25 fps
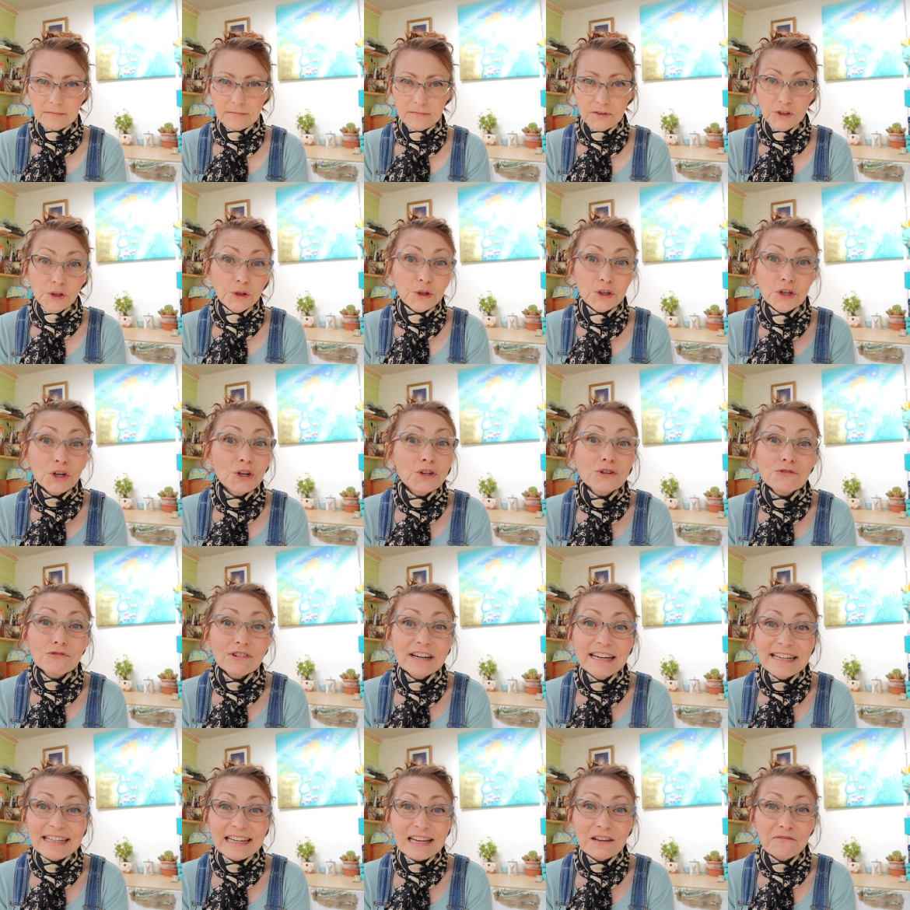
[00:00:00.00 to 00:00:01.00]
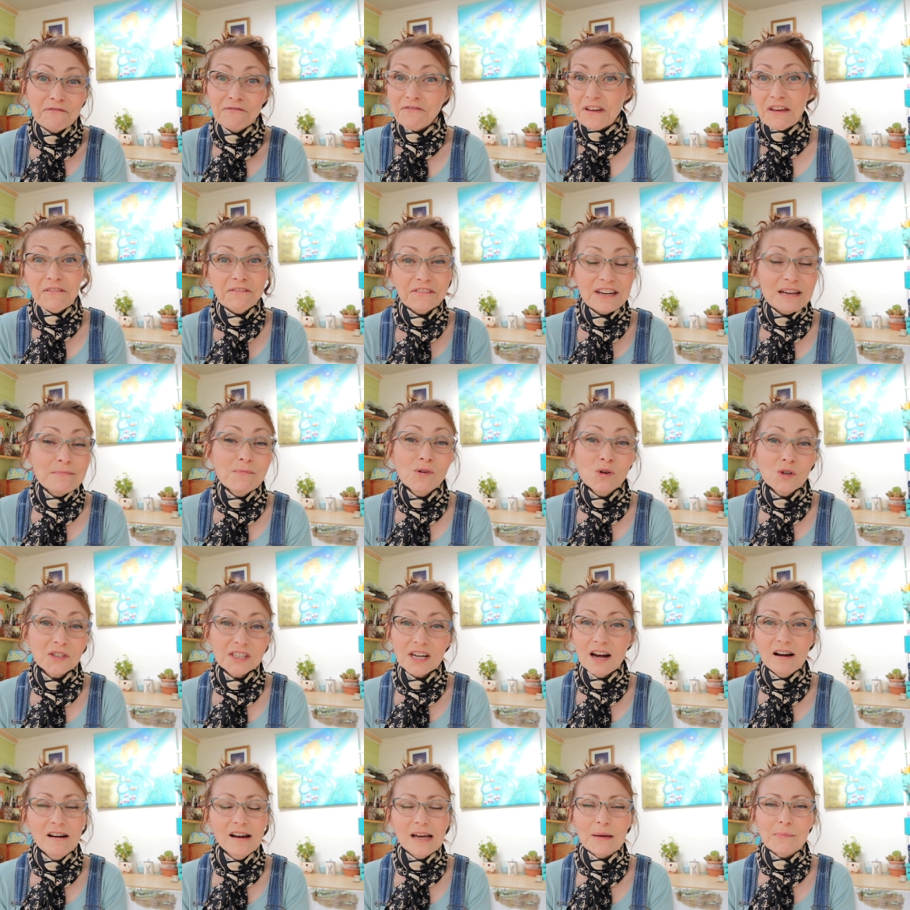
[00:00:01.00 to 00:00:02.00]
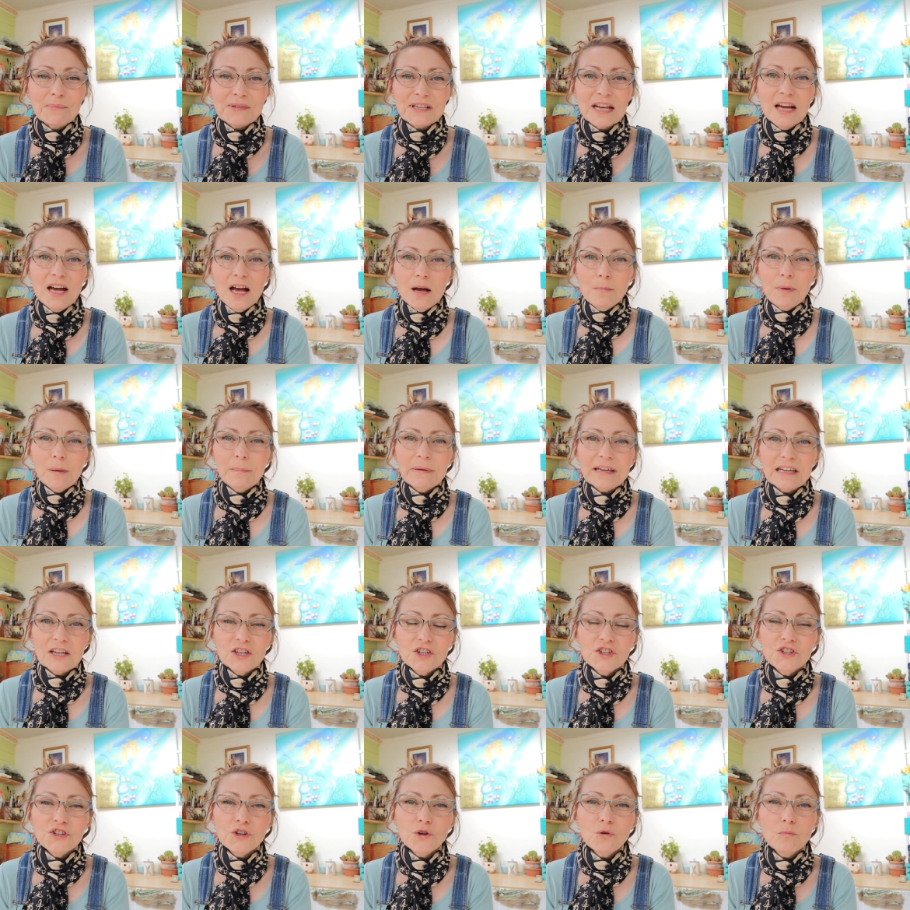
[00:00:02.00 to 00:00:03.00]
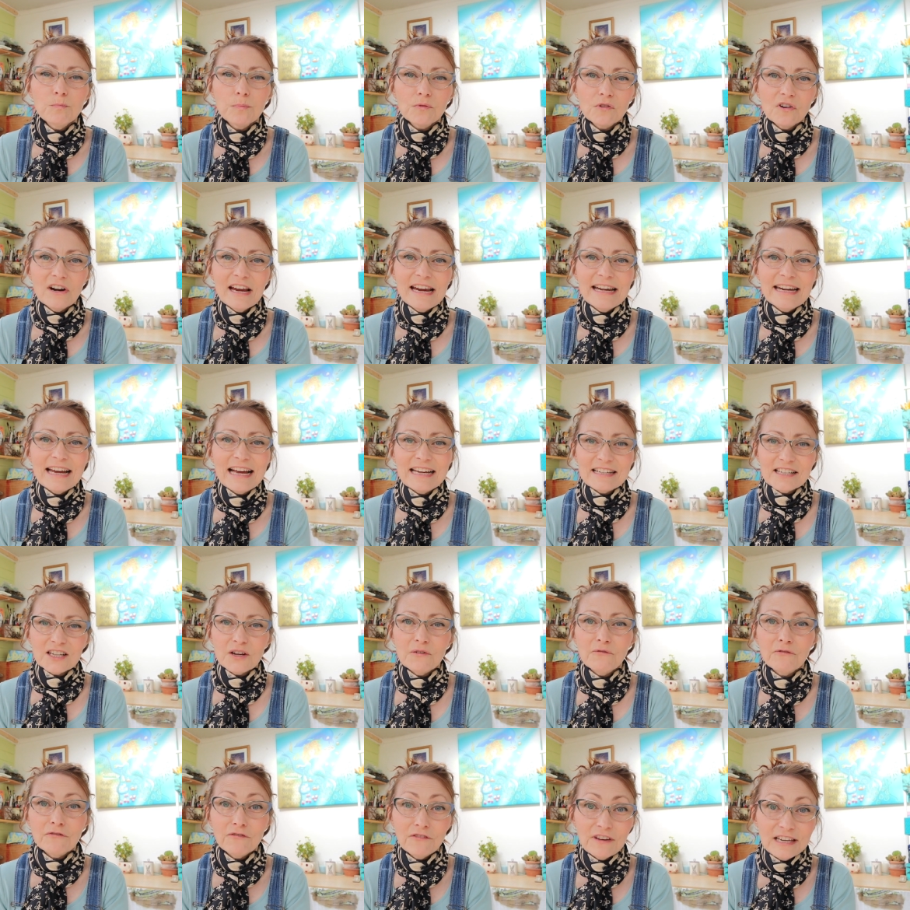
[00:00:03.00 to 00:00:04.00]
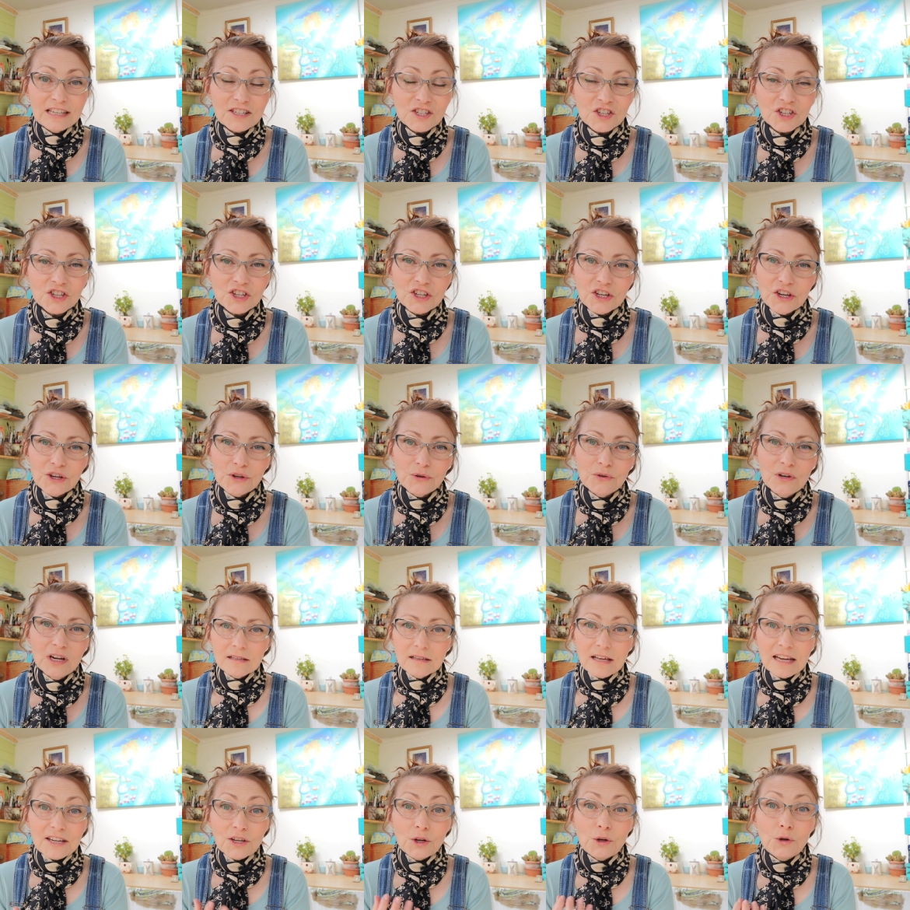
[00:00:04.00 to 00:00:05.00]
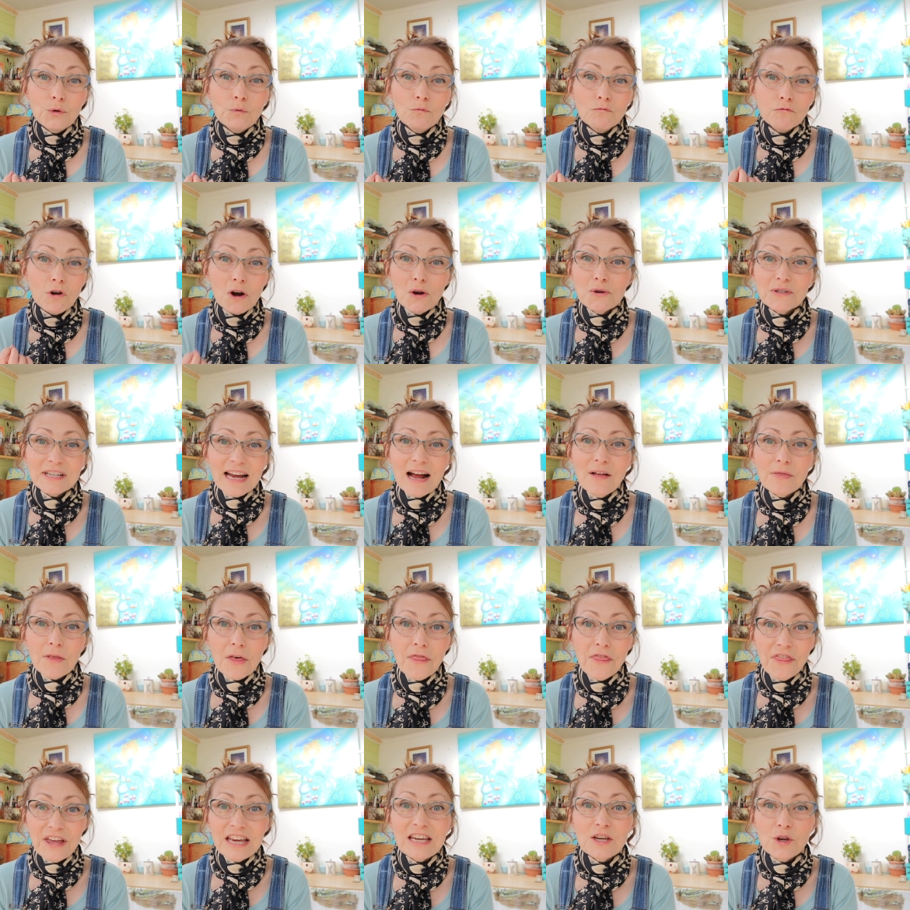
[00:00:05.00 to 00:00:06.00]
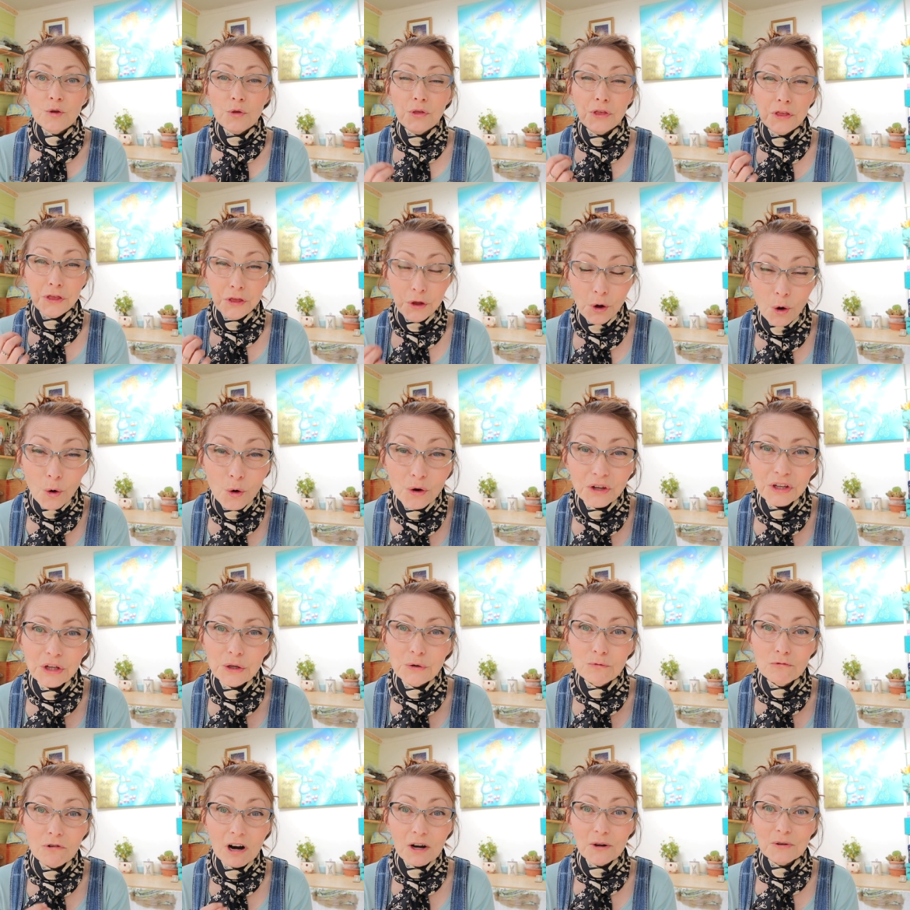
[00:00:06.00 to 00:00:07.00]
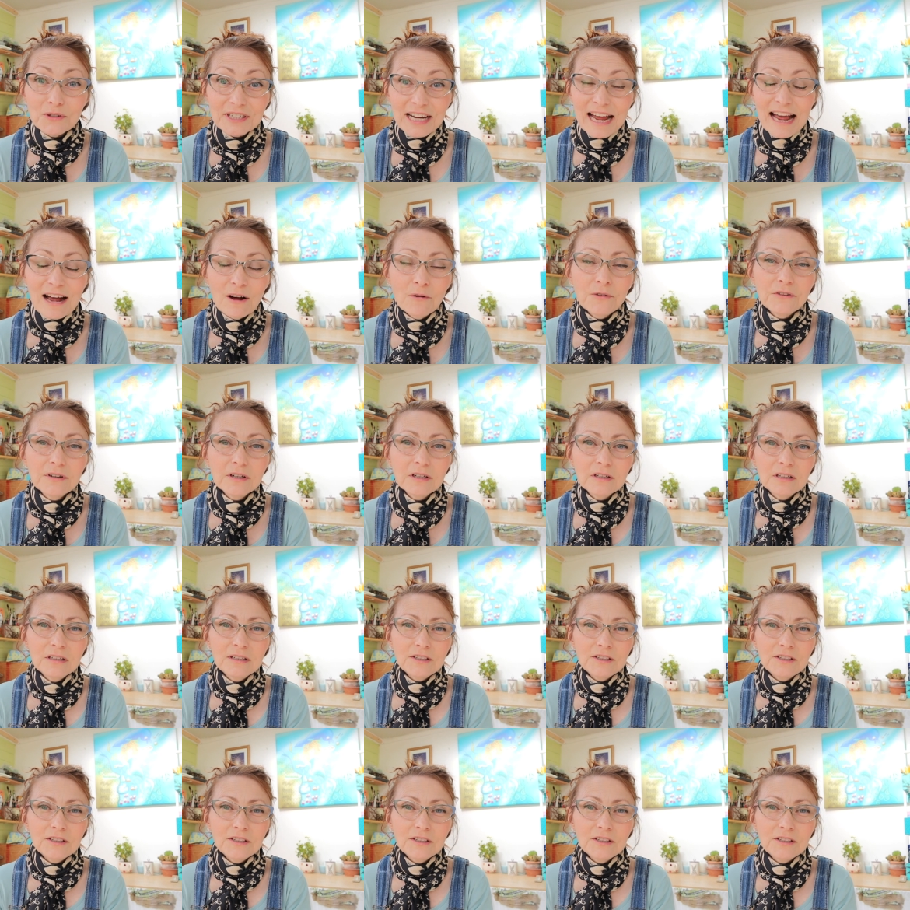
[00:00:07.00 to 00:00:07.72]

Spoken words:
You could read it 50 more times, but because your brain has convinced you that you wrote down the thing you thought you wrote down,